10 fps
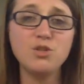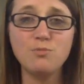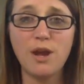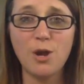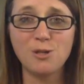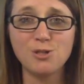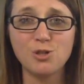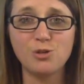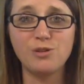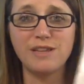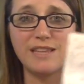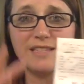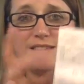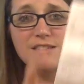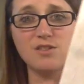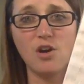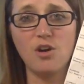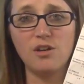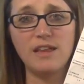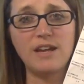my art journal. Like, this is
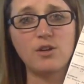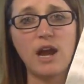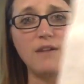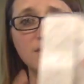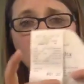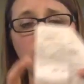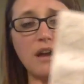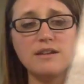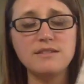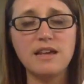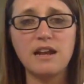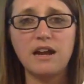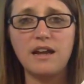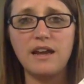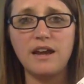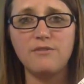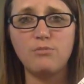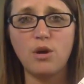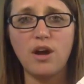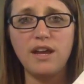all like craft supplies that I have
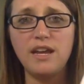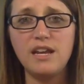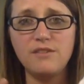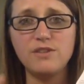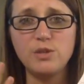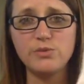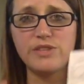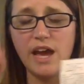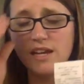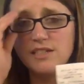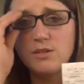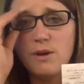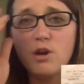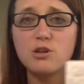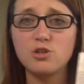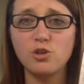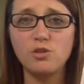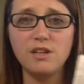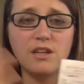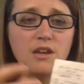bought, and I've used that into my art
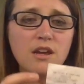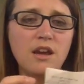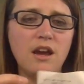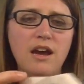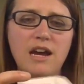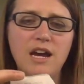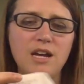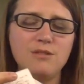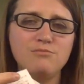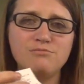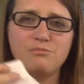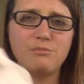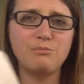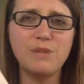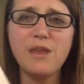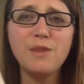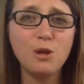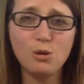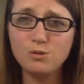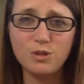journaling.
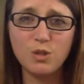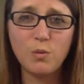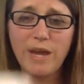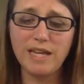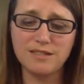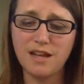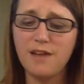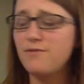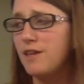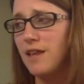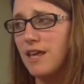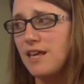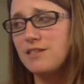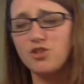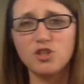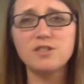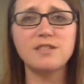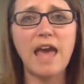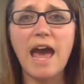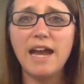Nothing goes to waste. I feel like it's just
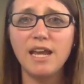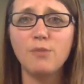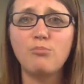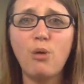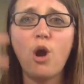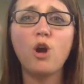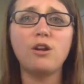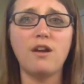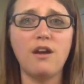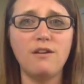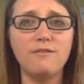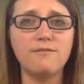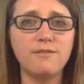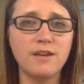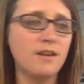adding part of